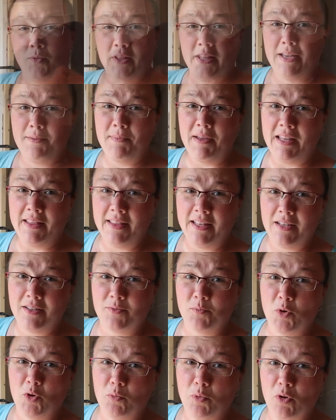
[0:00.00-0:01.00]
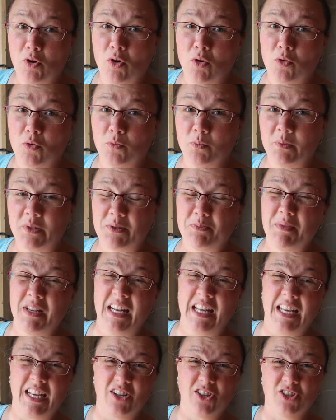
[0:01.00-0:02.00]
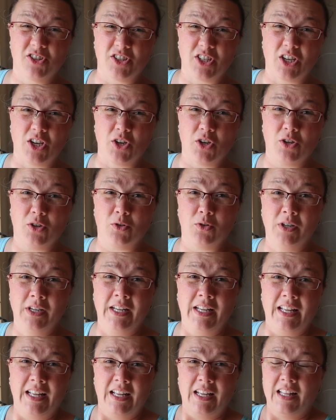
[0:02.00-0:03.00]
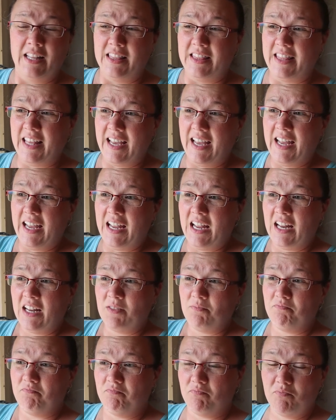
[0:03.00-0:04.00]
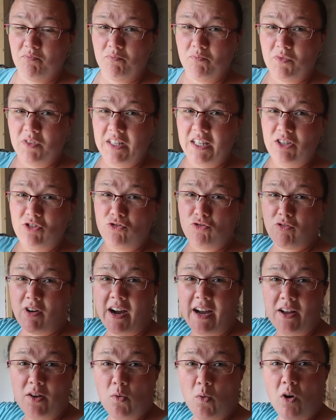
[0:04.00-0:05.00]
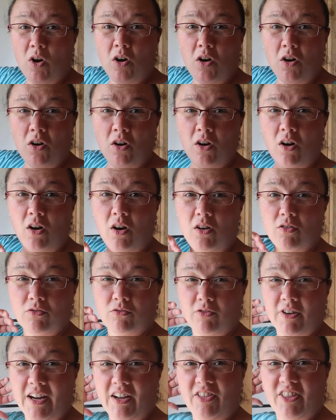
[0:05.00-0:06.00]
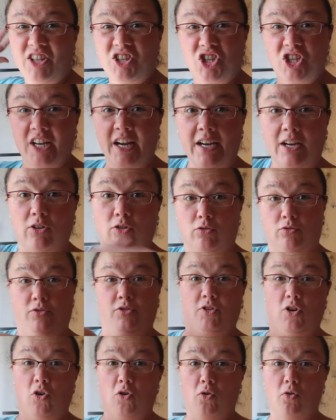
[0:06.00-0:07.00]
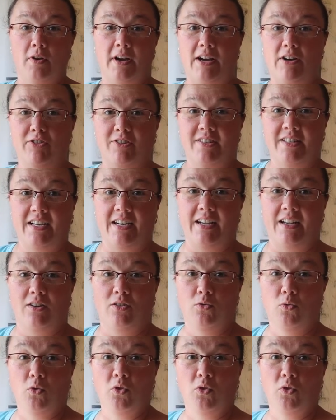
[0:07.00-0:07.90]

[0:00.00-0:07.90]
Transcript: When they made these mobile homes many years ago, they did drywall around the shell, the whole outside.